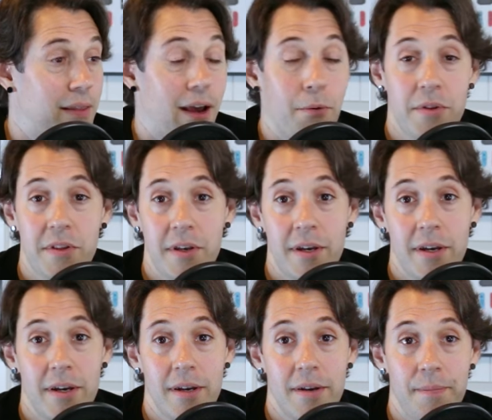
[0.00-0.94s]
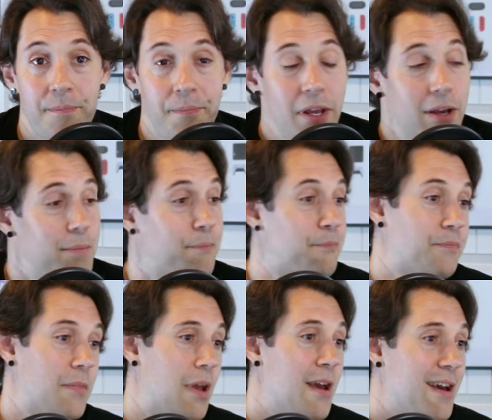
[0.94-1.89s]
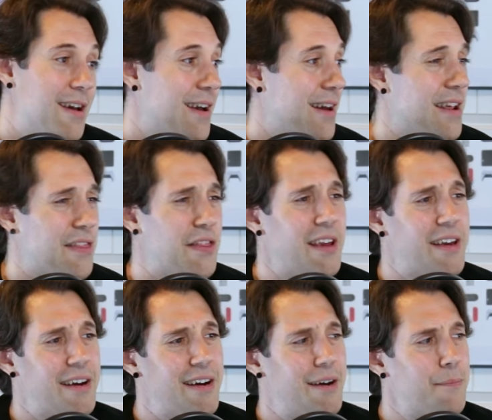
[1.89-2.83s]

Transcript: that was, yeah. And I think,